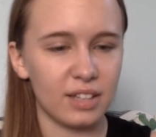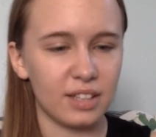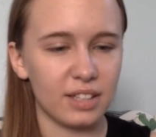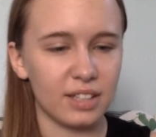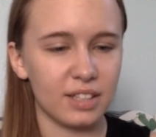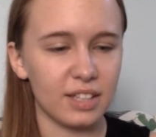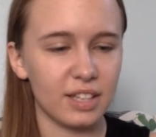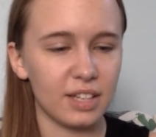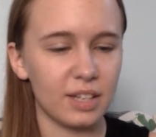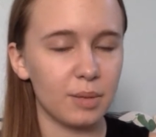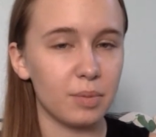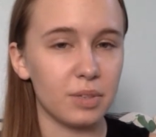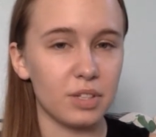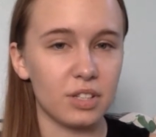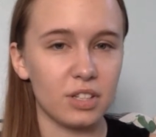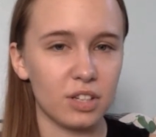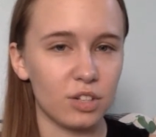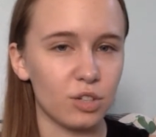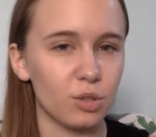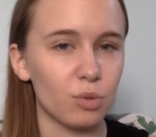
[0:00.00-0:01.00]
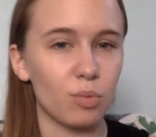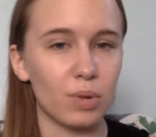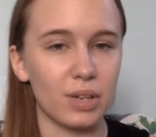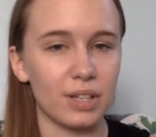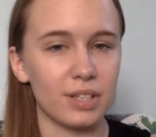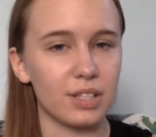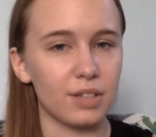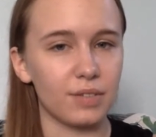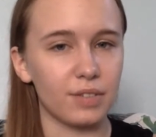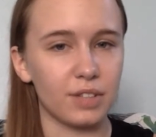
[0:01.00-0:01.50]
that's going to be such a
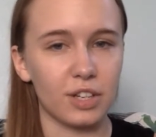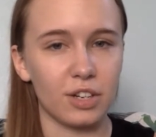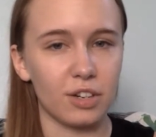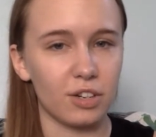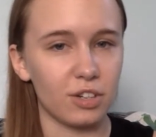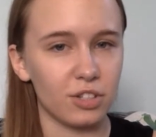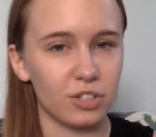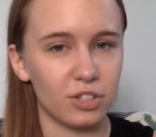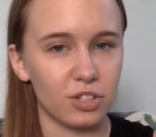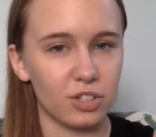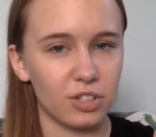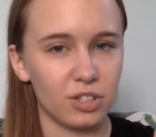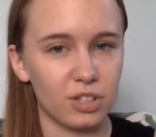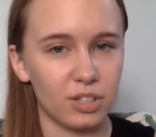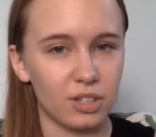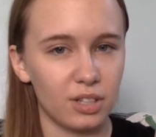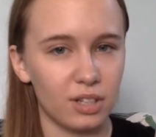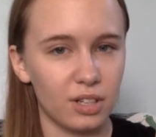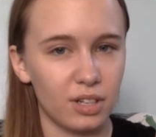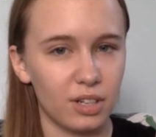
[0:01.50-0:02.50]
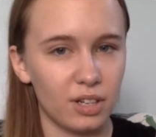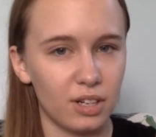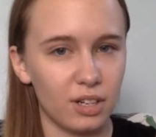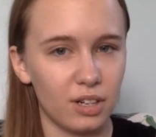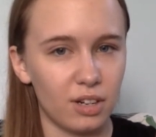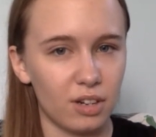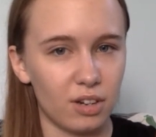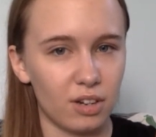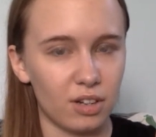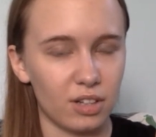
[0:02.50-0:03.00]
waste of a character,
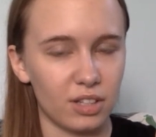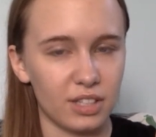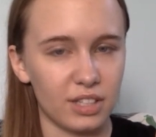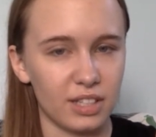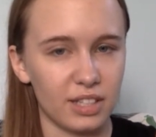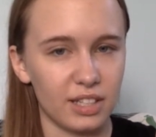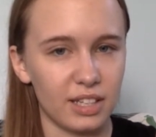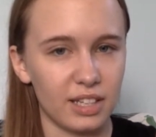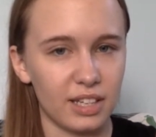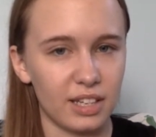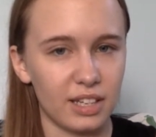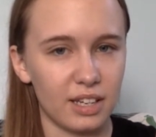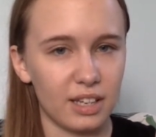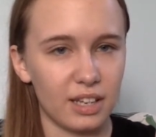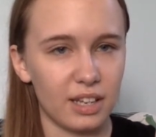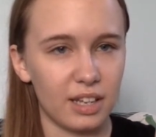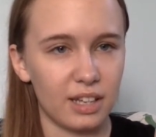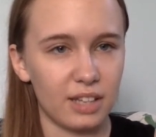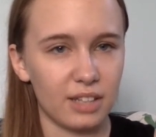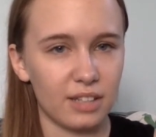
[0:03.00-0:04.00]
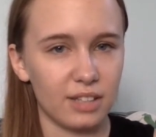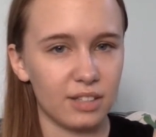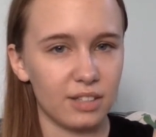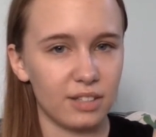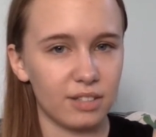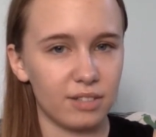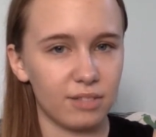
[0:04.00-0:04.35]
honestly. And